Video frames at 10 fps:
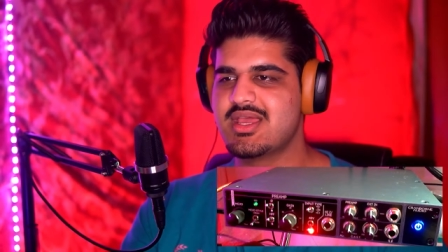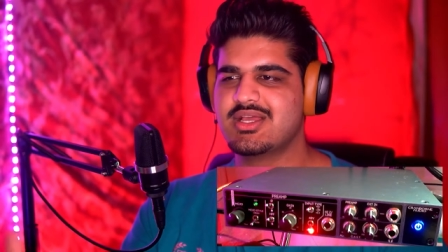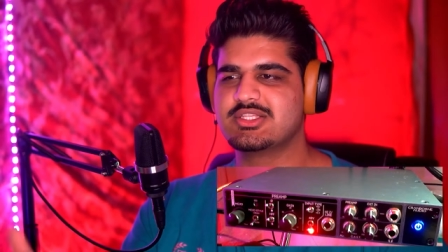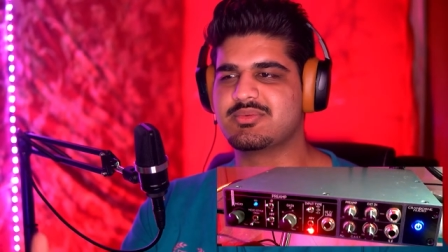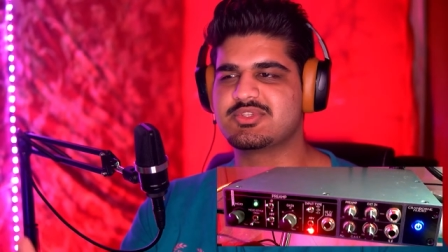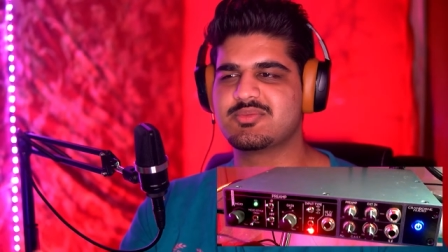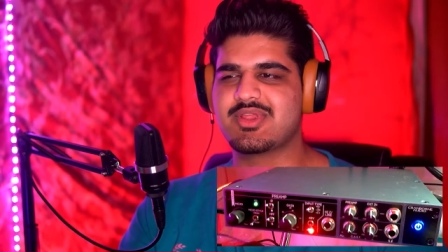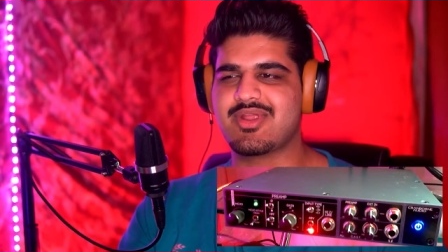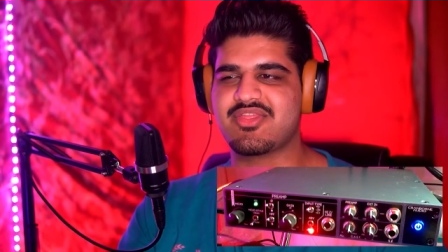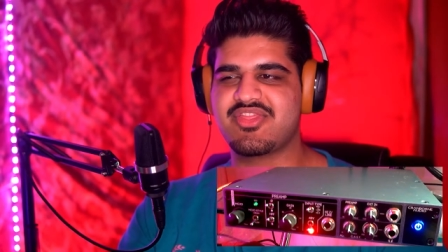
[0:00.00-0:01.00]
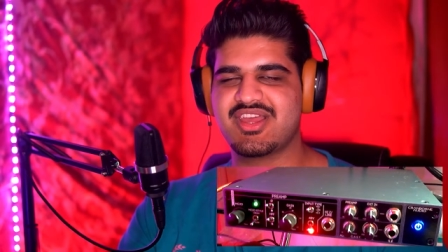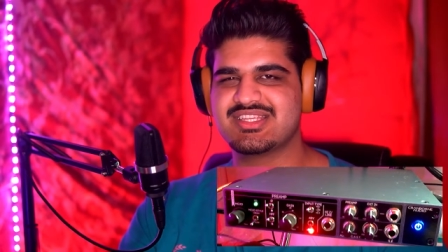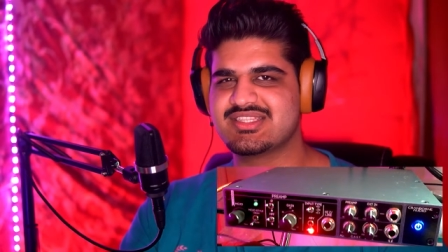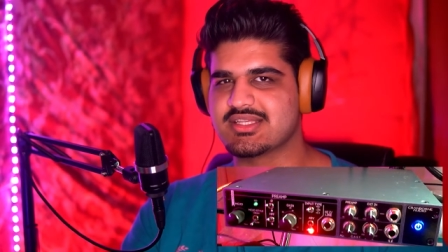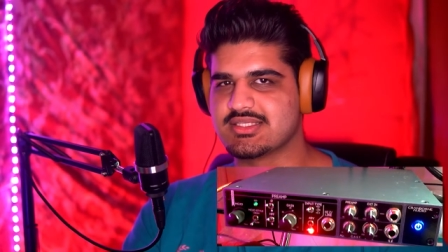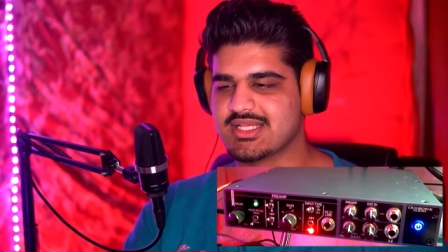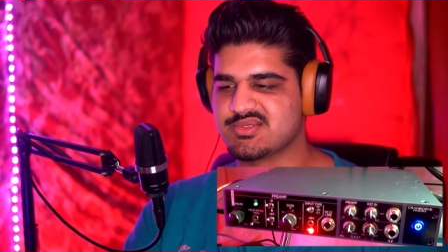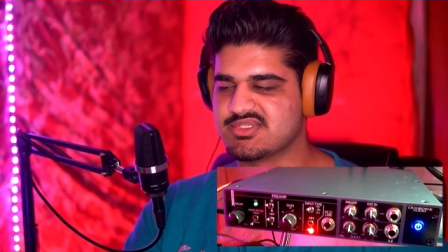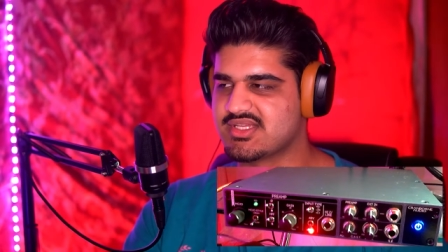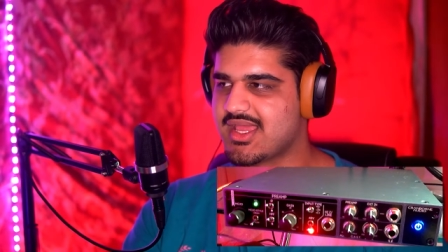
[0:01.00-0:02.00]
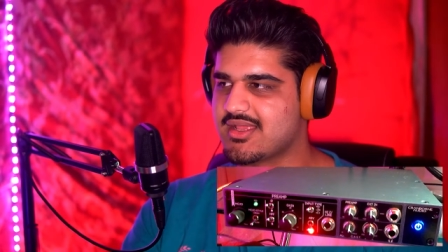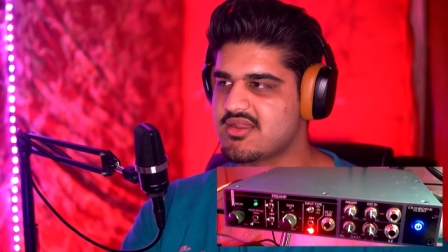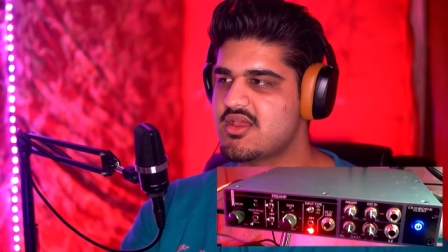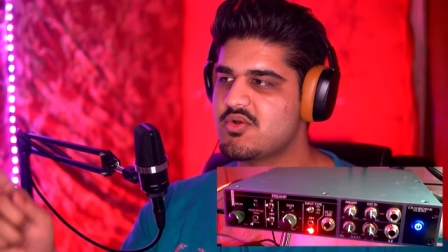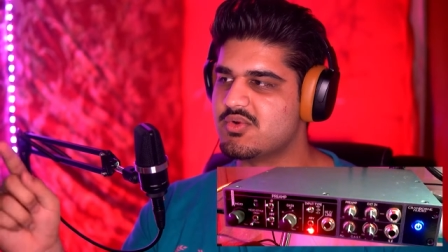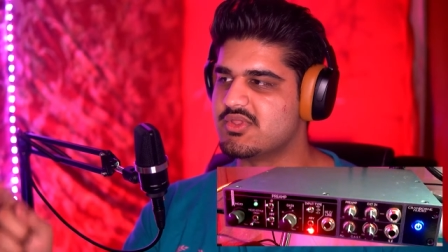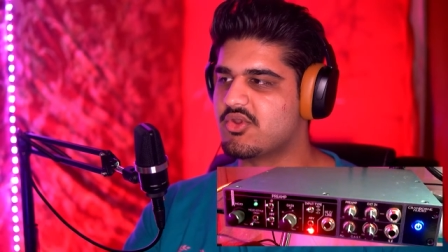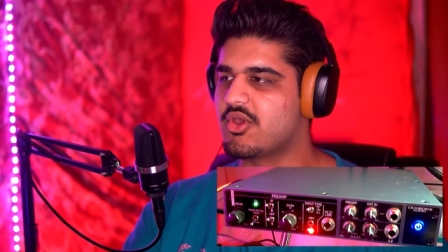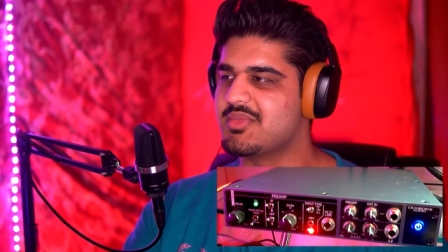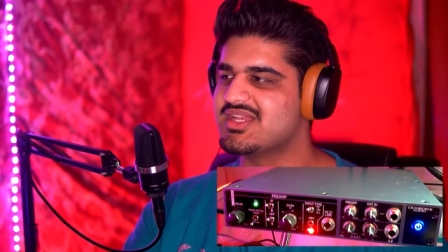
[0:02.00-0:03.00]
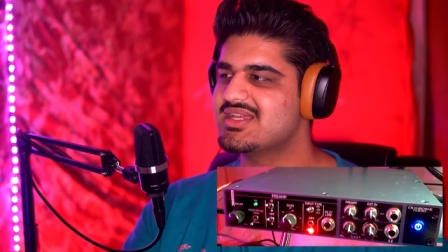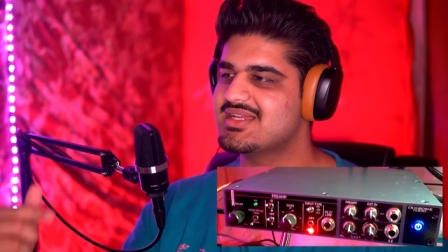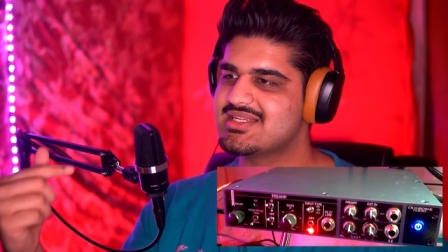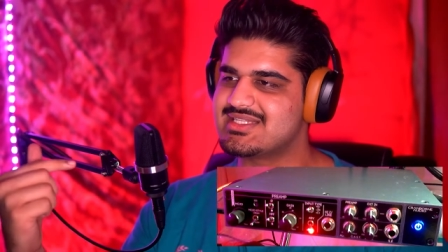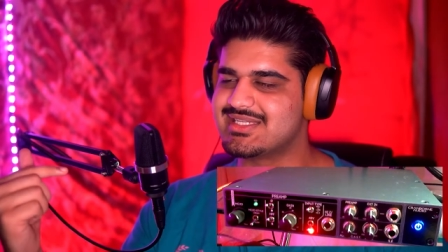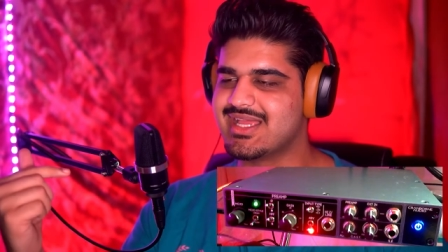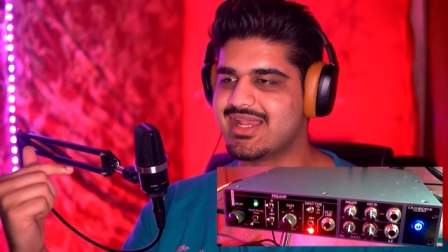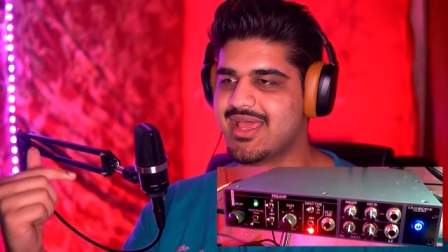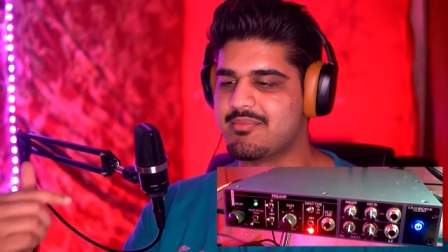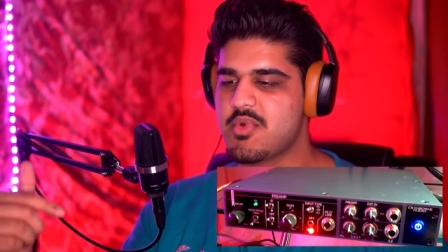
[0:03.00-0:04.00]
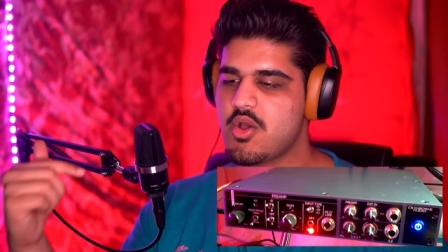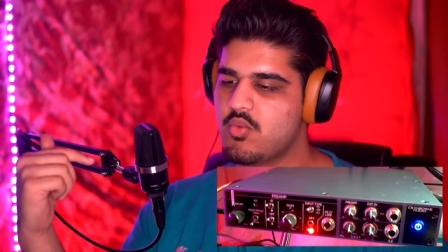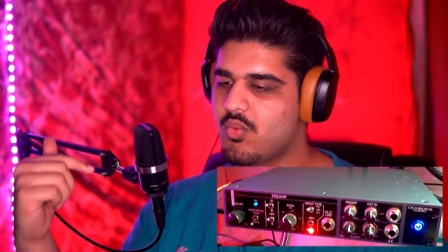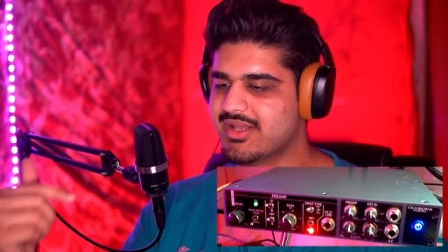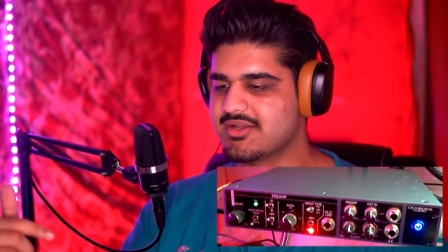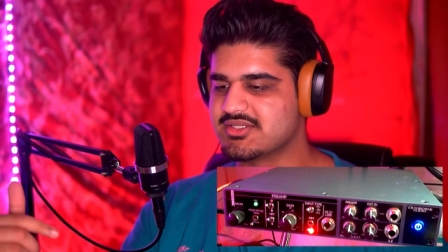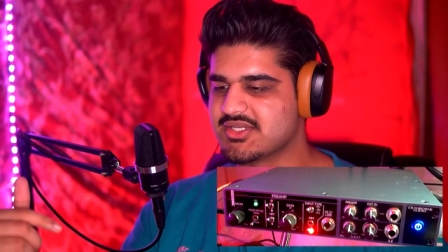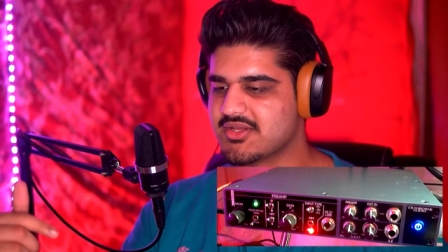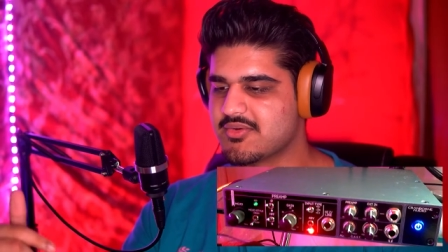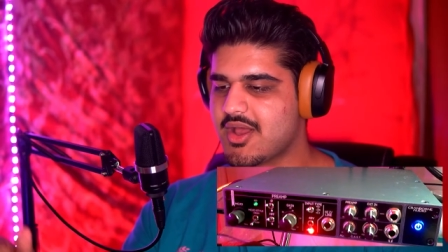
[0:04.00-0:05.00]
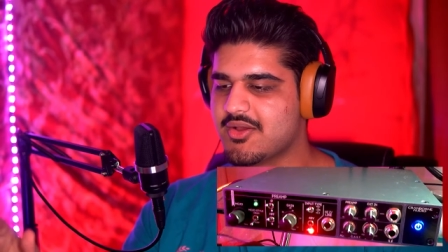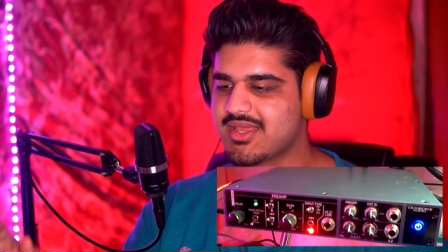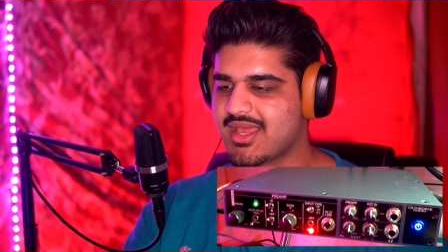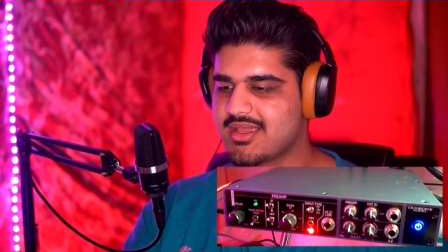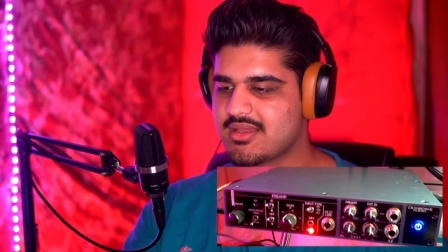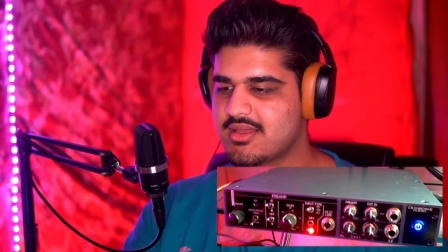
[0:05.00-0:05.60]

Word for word: So I'm assuming around 36 decibels again with a Neumann TLM 102. Okay.